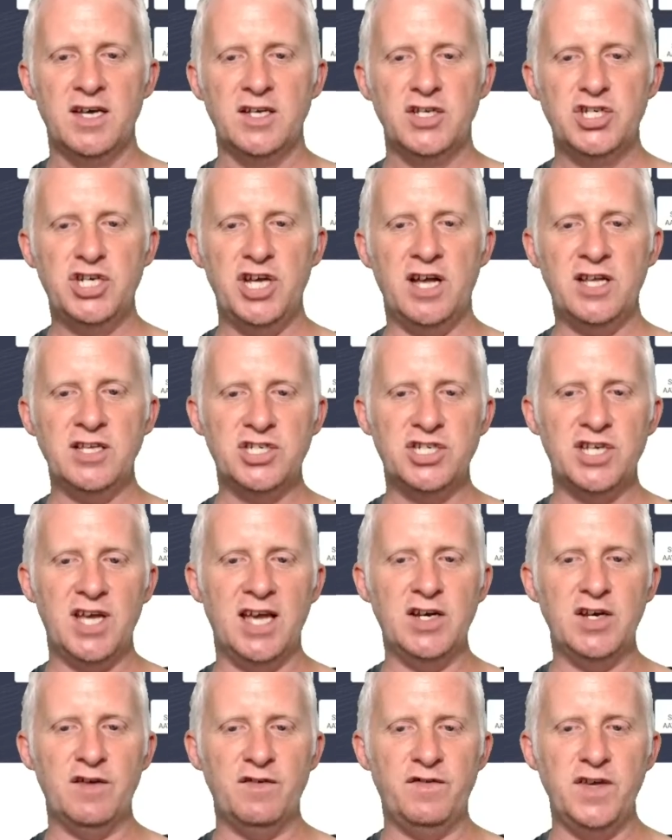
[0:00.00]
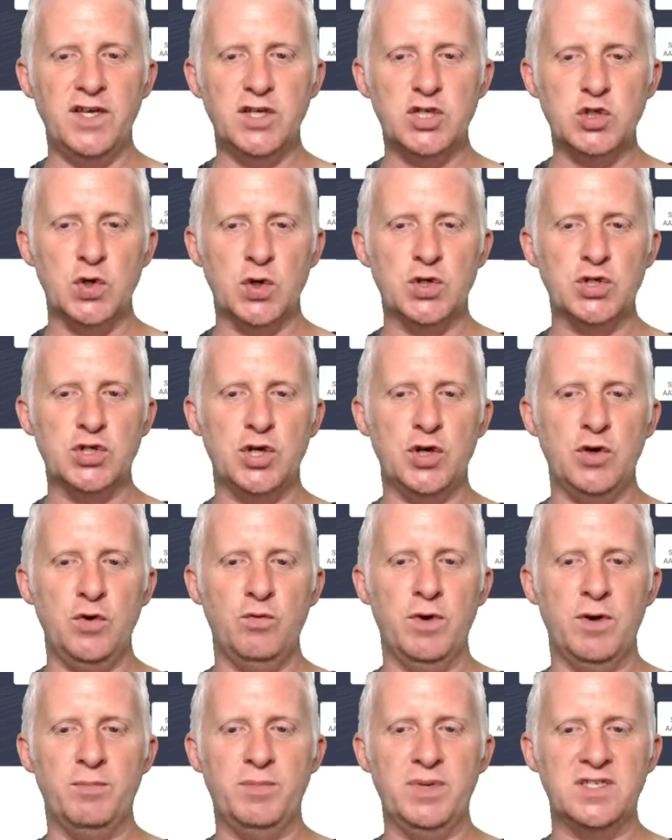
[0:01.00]
Change in the fee structure
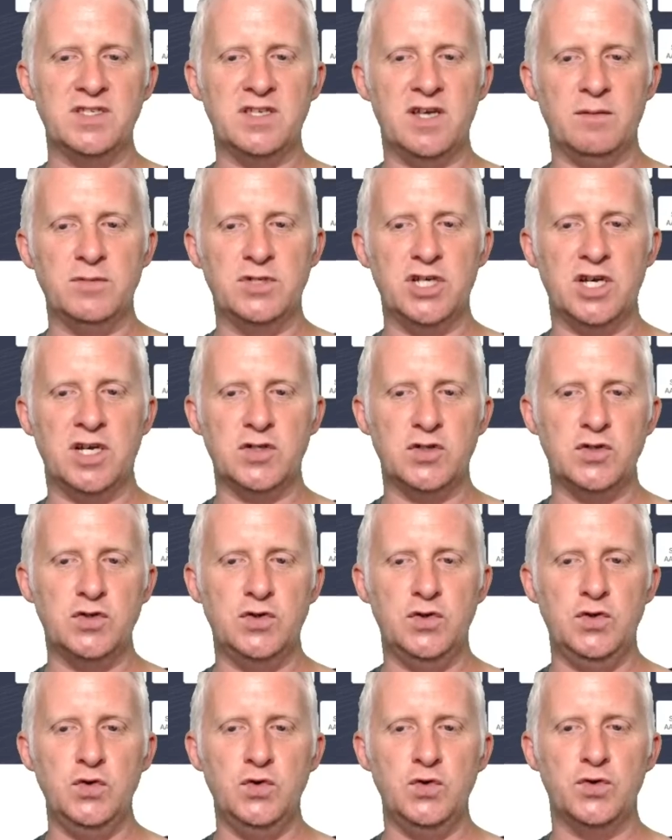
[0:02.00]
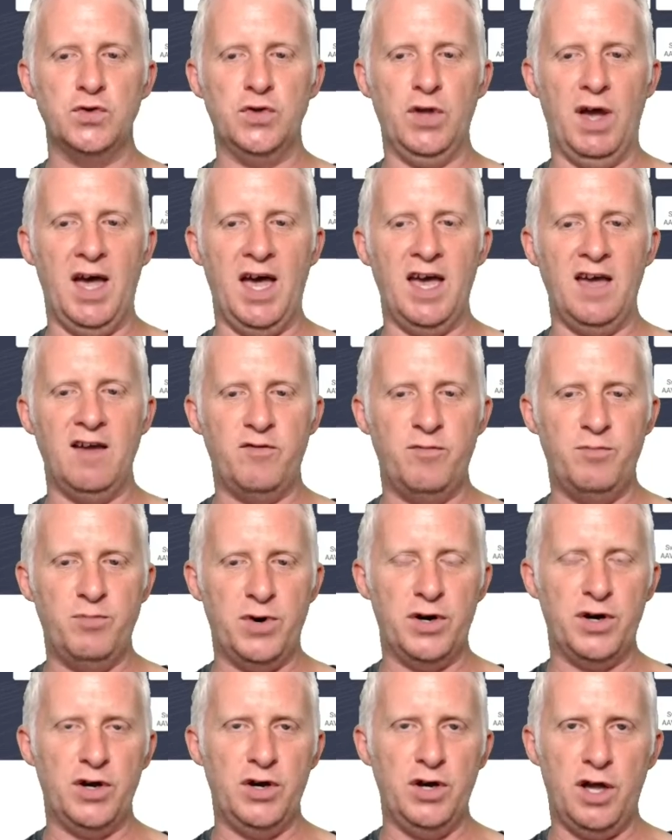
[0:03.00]
will be subject to the Aave
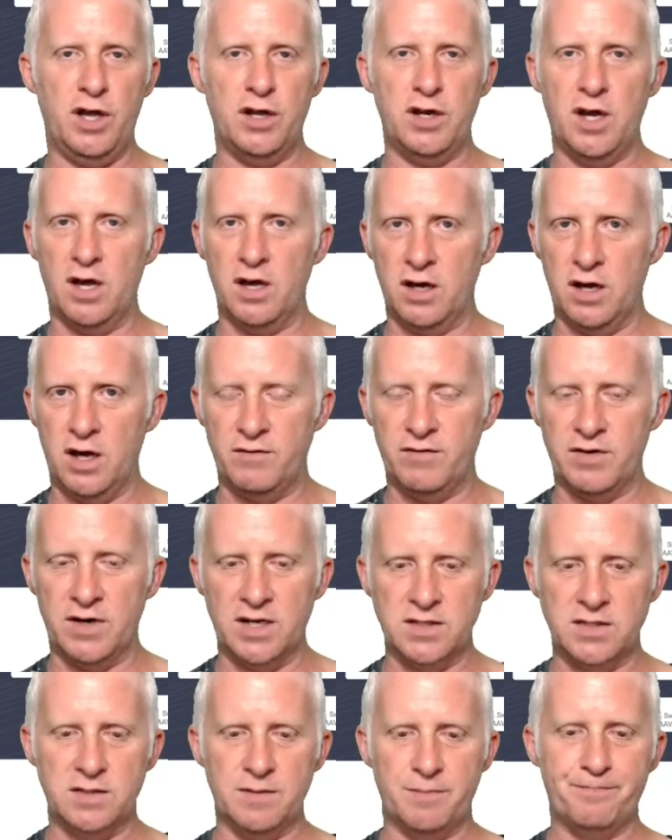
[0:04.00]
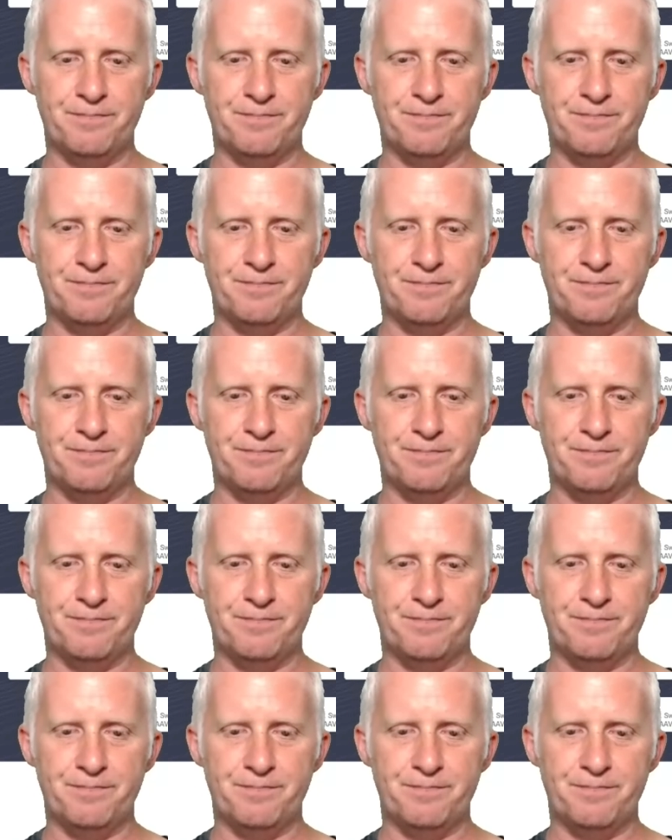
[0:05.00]
protocol governance.